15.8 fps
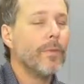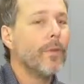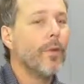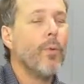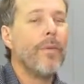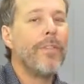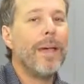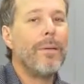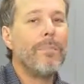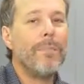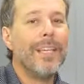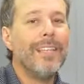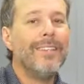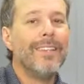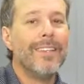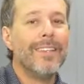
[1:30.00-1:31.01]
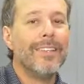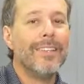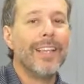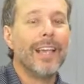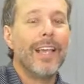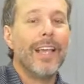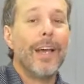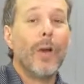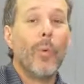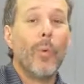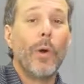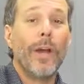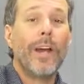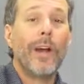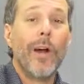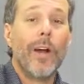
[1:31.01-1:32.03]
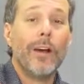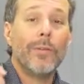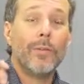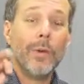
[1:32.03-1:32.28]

what that means is we are